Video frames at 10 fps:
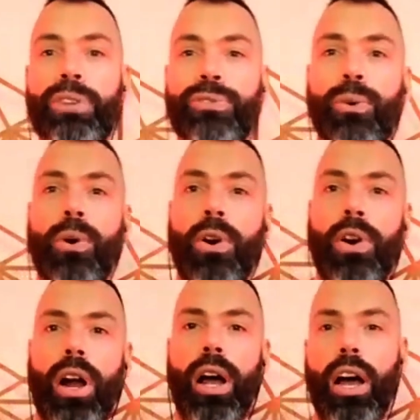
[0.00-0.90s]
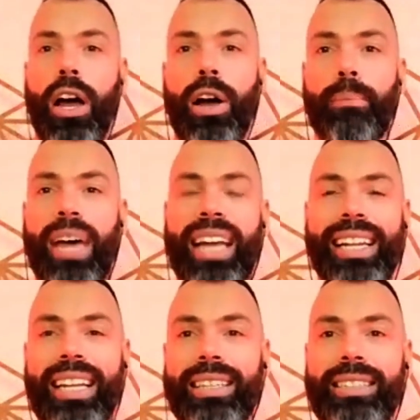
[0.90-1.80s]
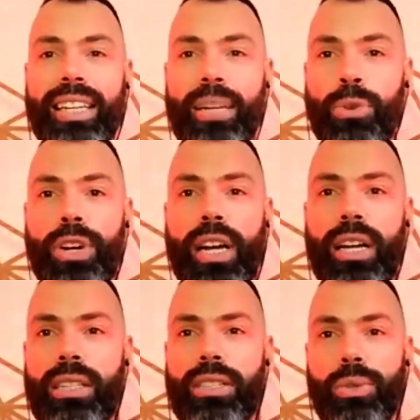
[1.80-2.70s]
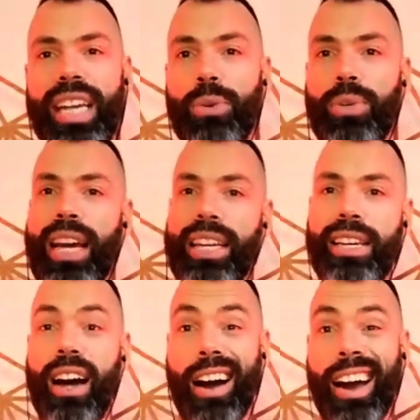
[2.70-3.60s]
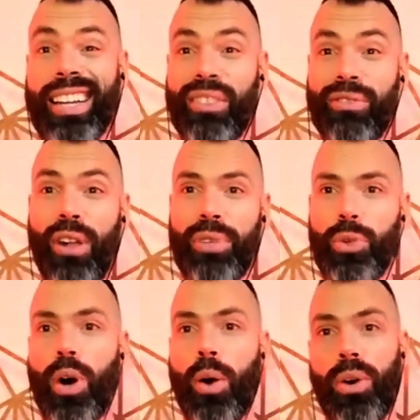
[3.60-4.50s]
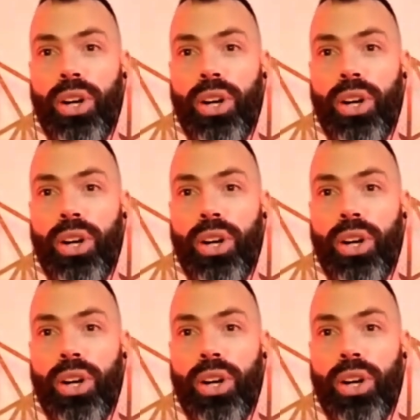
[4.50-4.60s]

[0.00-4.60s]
before Atlantis and Lemuria. So the Anunnaki are highly involved into our